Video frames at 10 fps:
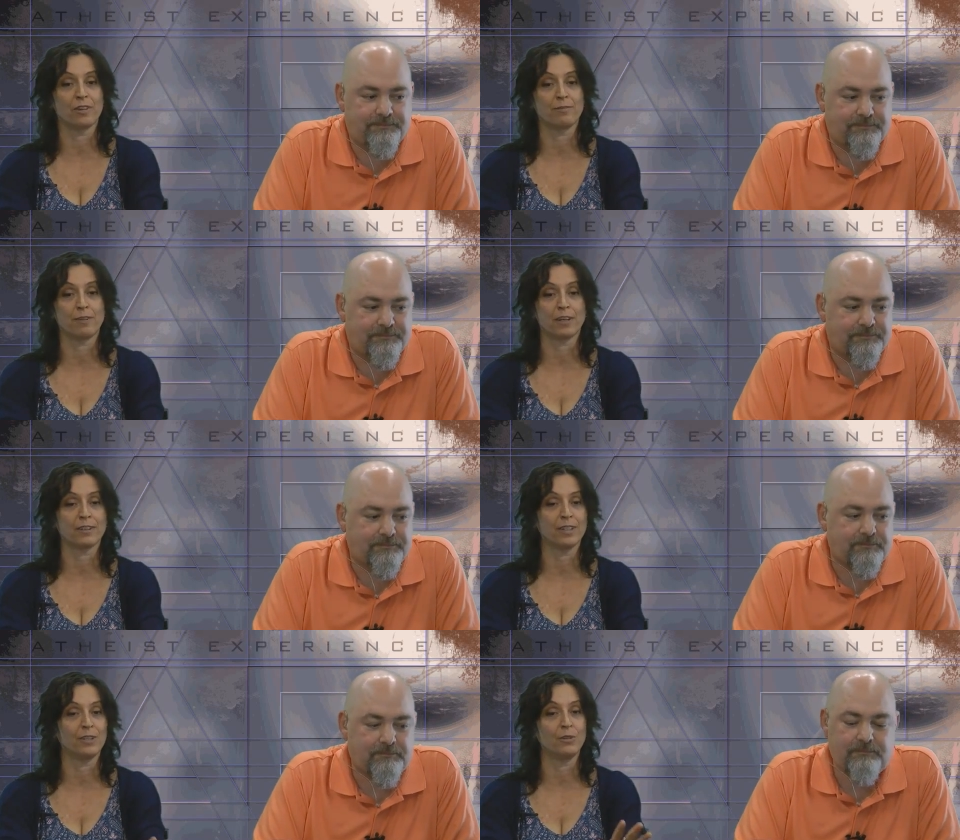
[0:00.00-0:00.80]

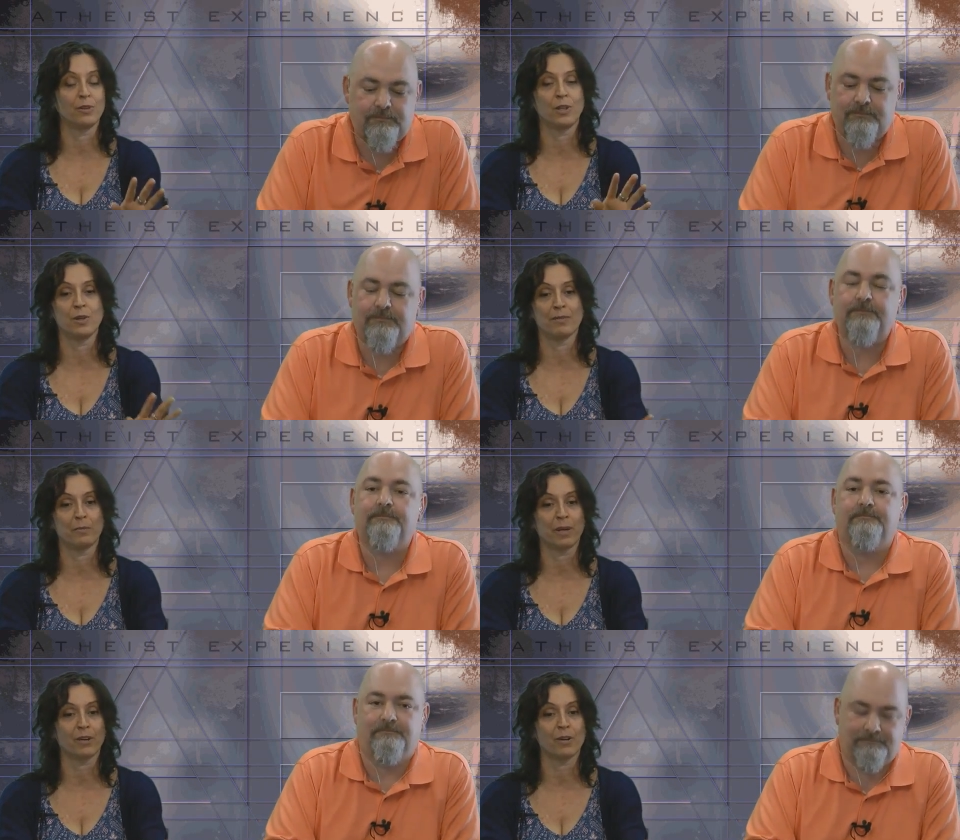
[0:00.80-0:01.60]
Speaker 1: unfairly and you think you have
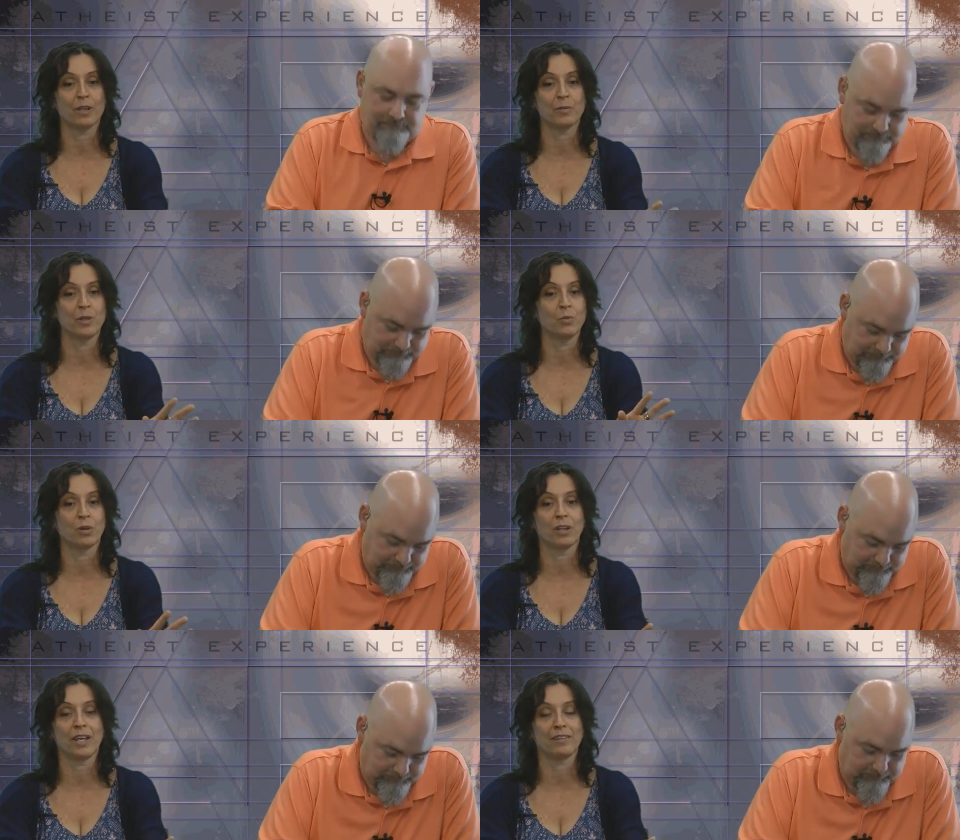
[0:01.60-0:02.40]
a better argument you
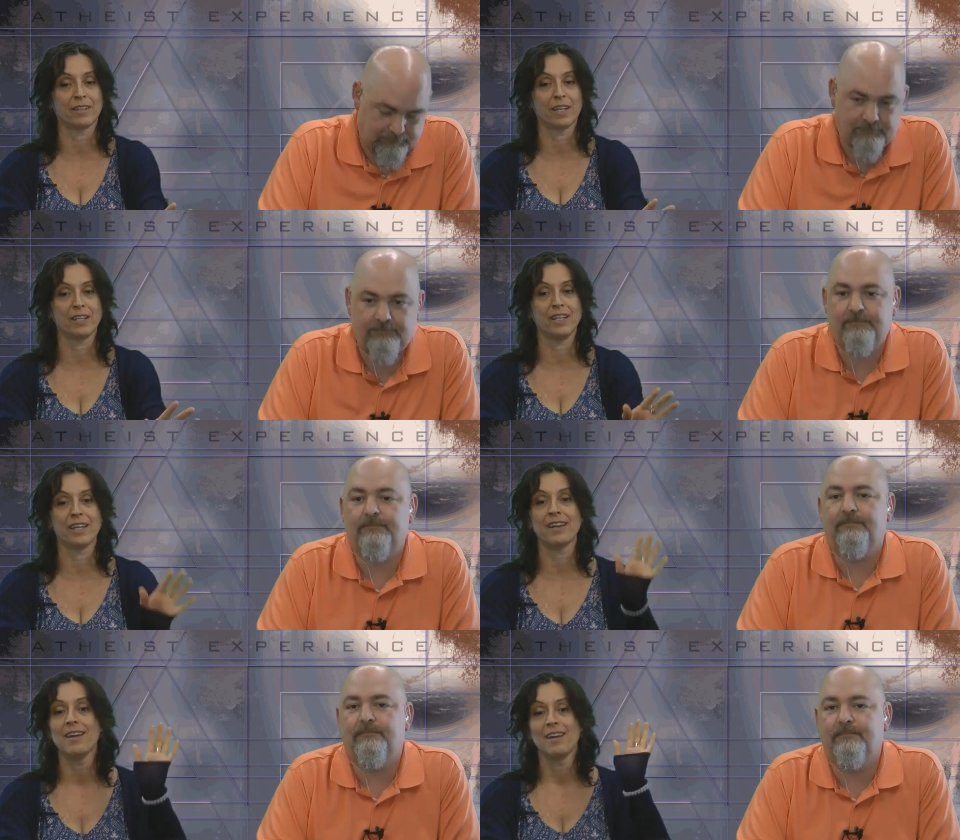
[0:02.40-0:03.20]
weren't allowed to get
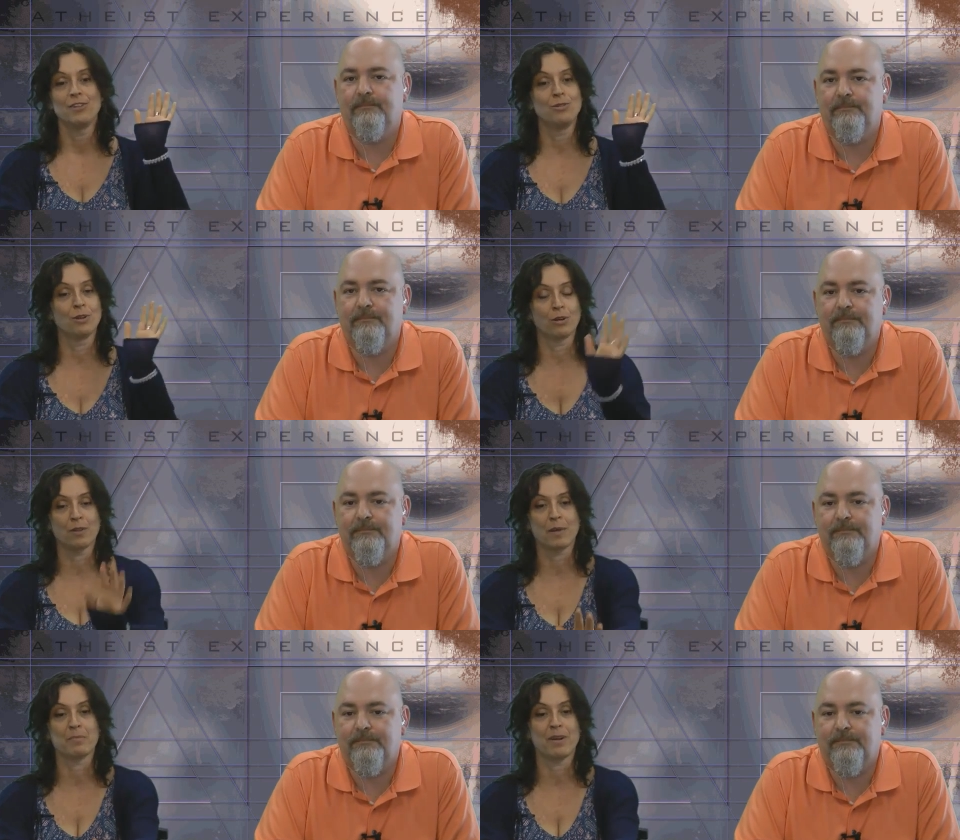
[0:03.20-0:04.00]
in, you go
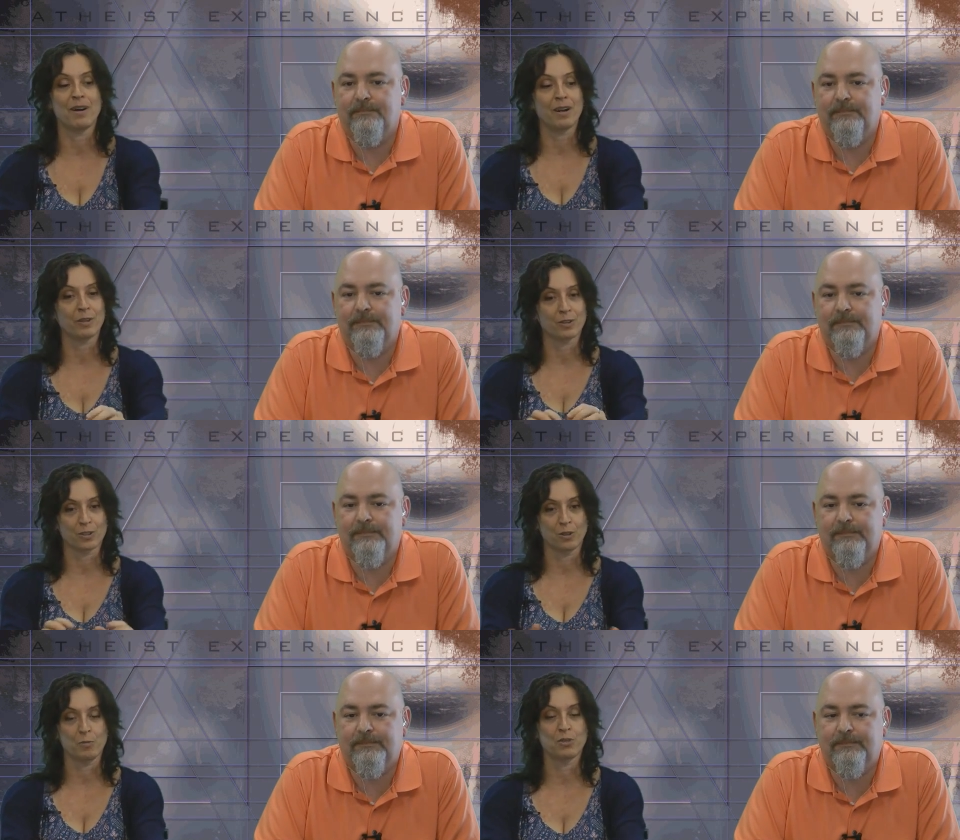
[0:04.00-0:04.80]
to that blog.
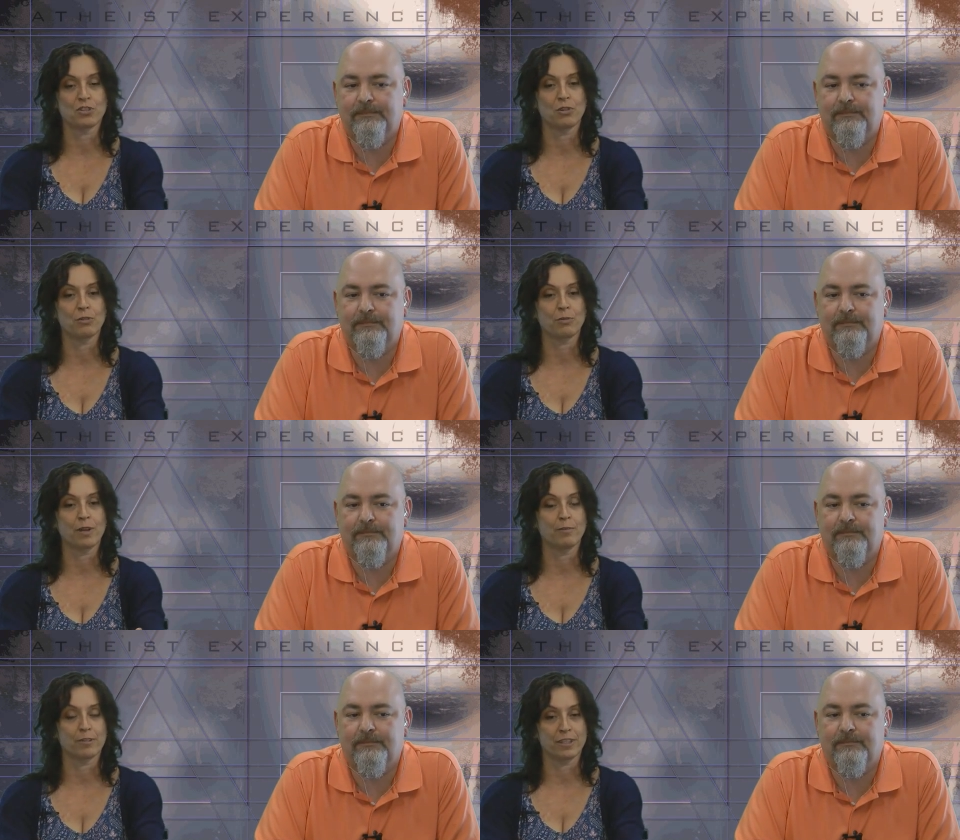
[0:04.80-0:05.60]
There's an open show
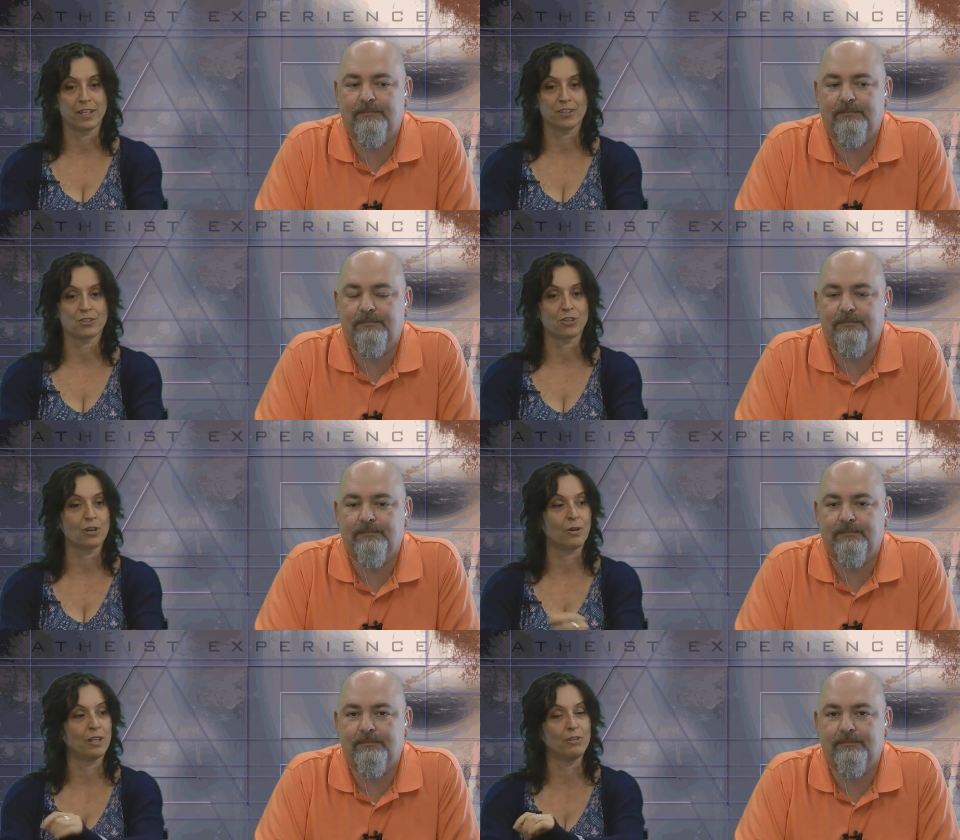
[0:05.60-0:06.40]
thread for today's
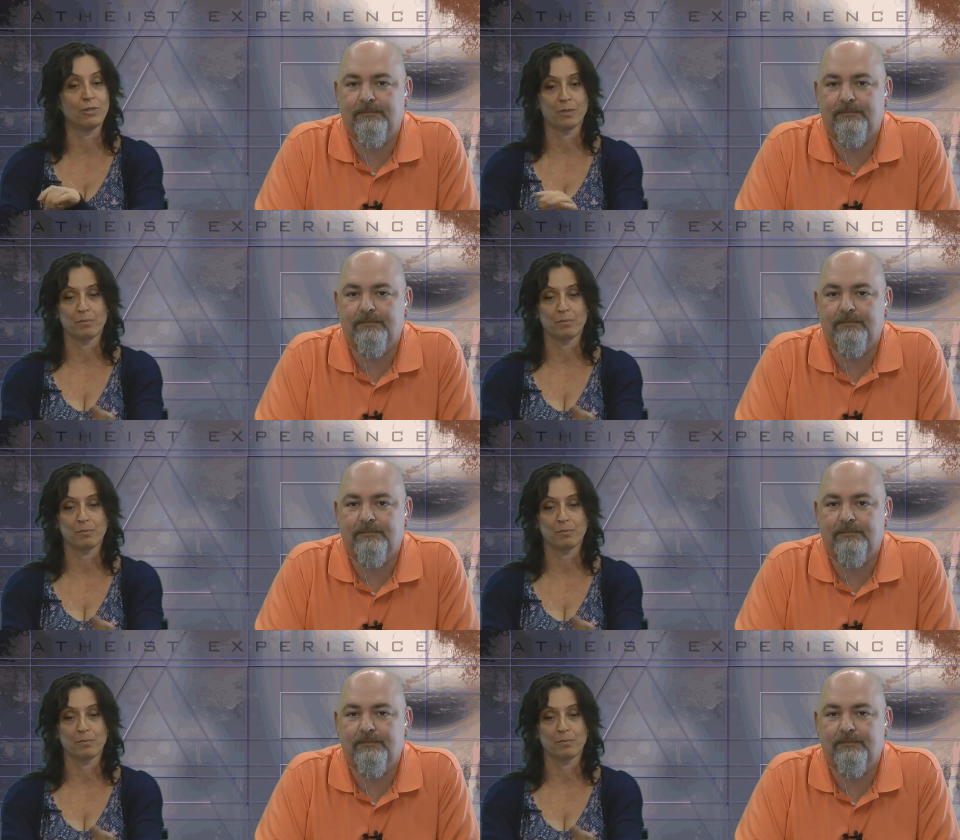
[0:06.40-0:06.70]
show, and you can